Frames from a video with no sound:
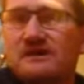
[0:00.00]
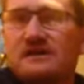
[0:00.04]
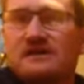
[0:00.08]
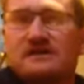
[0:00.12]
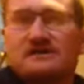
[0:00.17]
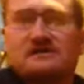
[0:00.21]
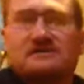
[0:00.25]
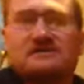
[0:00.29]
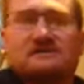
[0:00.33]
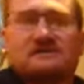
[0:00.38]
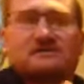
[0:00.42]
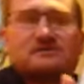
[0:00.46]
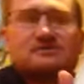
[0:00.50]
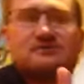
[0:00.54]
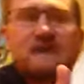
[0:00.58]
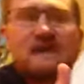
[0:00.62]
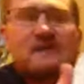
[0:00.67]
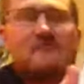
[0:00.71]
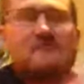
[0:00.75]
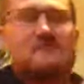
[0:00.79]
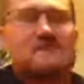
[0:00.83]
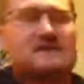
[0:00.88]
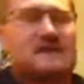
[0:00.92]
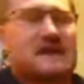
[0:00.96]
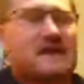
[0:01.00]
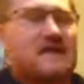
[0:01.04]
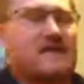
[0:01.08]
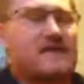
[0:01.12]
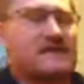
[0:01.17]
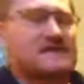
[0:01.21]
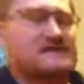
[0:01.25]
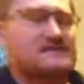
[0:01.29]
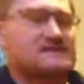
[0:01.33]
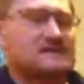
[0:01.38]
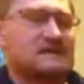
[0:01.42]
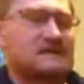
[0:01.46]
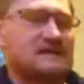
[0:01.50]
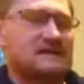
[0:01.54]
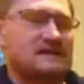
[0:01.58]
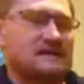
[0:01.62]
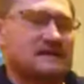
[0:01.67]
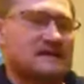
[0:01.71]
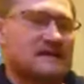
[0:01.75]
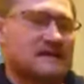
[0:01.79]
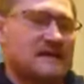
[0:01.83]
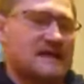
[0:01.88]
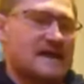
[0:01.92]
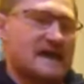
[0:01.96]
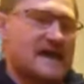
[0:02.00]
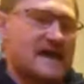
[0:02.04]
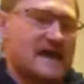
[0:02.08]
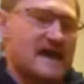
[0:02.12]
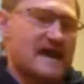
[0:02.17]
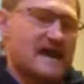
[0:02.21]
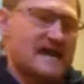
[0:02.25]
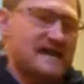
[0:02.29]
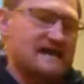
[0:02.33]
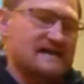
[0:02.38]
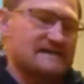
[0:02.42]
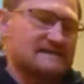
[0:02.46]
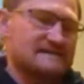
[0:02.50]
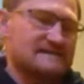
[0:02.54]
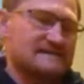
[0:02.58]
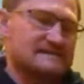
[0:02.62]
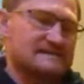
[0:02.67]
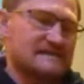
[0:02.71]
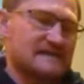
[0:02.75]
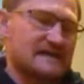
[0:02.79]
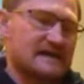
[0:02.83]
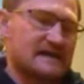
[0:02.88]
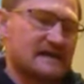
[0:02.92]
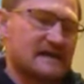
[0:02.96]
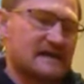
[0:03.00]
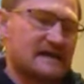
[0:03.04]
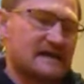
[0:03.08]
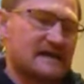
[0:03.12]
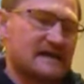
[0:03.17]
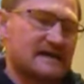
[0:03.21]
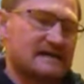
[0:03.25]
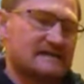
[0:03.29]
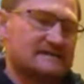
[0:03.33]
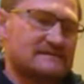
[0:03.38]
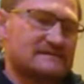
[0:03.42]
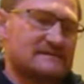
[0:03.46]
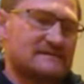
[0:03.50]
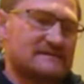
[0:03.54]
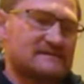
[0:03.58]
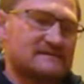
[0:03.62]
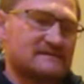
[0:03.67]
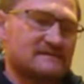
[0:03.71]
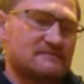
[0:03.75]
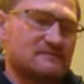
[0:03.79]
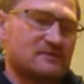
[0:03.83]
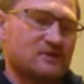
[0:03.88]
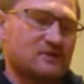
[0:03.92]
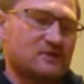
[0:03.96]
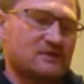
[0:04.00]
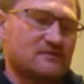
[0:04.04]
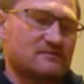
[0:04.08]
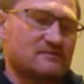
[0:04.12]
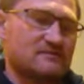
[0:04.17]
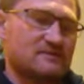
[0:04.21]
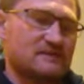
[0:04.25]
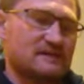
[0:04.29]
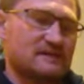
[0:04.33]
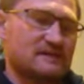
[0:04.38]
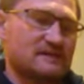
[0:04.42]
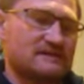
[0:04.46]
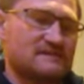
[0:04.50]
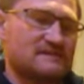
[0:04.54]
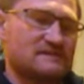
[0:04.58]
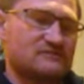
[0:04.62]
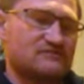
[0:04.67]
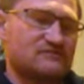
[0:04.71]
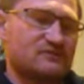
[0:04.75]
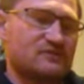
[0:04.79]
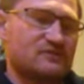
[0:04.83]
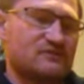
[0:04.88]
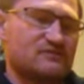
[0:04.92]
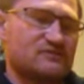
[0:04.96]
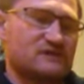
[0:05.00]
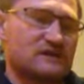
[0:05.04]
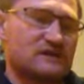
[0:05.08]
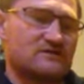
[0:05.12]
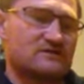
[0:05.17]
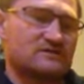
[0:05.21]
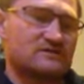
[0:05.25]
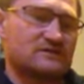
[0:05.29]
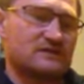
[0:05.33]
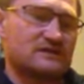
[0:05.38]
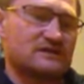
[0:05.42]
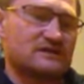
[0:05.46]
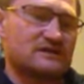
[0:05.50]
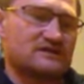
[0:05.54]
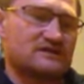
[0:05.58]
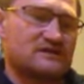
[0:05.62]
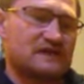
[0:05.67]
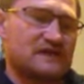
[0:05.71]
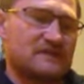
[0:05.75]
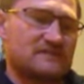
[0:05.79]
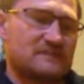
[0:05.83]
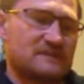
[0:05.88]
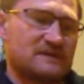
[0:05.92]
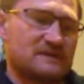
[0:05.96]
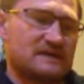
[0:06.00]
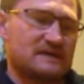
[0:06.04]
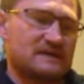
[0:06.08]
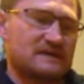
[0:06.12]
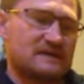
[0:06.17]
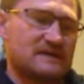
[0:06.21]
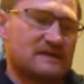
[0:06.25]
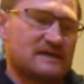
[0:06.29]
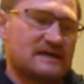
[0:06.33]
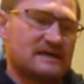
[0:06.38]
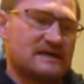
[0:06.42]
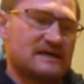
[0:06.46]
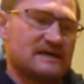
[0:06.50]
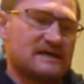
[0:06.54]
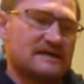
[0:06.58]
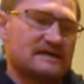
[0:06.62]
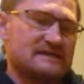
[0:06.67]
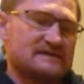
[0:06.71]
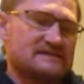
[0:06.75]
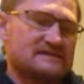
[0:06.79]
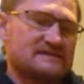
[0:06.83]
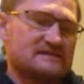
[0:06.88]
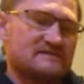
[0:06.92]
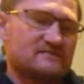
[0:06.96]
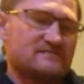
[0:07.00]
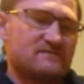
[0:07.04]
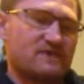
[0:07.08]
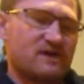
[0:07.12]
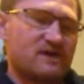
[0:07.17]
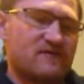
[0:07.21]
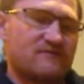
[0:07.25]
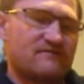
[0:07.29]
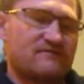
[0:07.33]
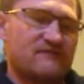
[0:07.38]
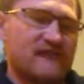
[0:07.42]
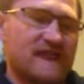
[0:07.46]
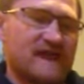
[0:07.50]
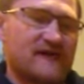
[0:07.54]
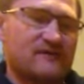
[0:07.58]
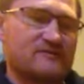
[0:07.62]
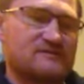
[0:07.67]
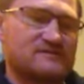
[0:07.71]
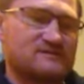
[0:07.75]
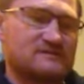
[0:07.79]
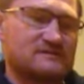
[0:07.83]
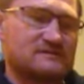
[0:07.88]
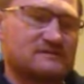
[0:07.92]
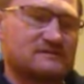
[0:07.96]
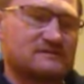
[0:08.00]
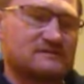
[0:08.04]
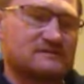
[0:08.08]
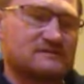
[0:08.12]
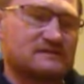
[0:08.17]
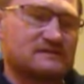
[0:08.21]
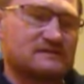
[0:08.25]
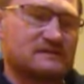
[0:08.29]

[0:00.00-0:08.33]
as the tramp character. And it says at the bottom here, this is Royal Doulton Charlie Chaplin, and this is 5,000